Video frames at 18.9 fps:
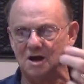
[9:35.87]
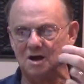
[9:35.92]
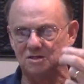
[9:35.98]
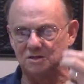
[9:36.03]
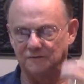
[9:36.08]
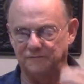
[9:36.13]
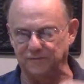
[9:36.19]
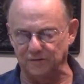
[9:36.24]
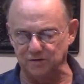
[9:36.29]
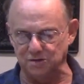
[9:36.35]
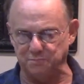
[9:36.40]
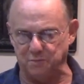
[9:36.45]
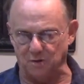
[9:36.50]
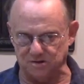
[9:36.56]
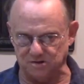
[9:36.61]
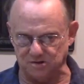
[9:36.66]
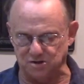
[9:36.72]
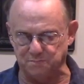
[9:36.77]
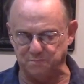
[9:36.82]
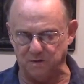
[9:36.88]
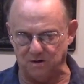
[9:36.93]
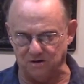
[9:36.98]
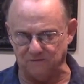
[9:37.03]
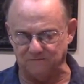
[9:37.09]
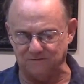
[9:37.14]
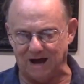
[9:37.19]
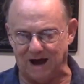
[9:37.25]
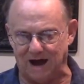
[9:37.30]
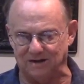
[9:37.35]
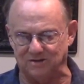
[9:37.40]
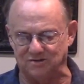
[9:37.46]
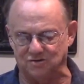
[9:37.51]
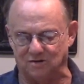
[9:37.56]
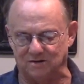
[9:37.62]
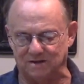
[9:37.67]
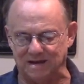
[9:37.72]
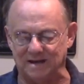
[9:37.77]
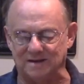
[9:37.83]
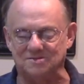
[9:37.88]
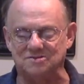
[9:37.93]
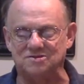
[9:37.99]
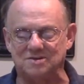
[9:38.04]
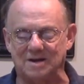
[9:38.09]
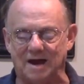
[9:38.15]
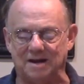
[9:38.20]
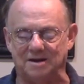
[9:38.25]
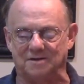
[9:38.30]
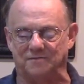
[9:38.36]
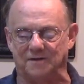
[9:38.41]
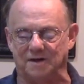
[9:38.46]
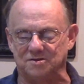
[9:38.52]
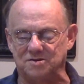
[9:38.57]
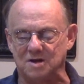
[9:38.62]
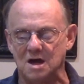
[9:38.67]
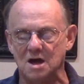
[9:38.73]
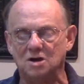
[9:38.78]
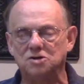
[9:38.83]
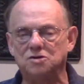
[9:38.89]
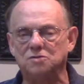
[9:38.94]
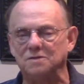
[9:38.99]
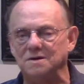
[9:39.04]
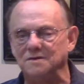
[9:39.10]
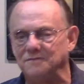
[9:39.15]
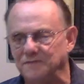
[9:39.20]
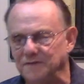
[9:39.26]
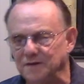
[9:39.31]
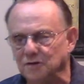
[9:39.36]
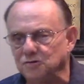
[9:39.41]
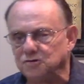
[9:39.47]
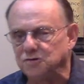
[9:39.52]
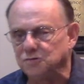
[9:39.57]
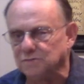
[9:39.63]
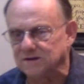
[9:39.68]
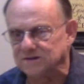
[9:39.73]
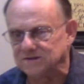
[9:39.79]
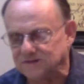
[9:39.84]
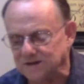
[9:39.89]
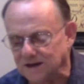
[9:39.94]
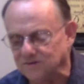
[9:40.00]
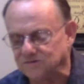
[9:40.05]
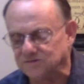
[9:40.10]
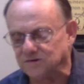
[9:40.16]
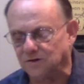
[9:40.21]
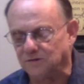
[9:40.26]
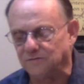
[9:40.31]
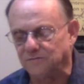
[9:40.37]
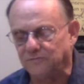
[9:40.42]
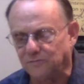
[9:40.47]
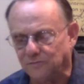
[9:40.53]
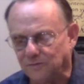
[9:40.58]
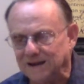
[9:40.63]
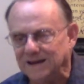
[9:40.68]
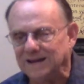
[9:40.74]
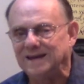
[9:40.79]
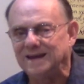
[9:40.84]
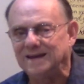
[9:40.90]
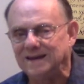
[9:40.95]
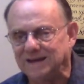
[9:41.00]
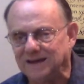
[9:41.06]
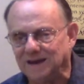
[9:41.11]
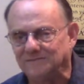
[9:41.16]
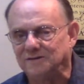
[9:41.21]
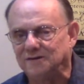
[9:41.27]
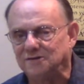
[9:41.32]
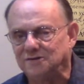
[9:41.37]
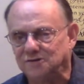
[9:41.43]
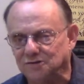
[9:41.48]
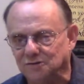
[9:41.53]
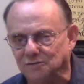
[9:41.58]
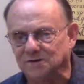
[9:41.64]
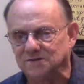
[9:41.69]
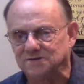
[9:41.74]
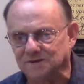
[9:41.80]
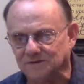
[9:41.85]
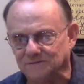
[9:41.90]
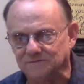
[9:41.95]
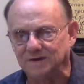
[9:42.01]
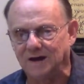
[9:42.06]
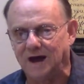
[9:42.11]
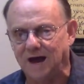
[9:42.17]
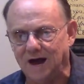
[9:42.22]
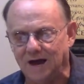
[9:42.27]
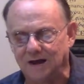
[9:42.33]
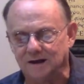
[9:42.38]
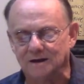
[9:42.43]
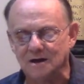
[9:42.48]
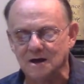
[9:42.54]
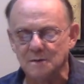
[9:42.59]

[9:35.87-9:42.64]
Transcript: The first part, the Spirit of God is on the inside of us to reveal to us things that are freely given to us of God.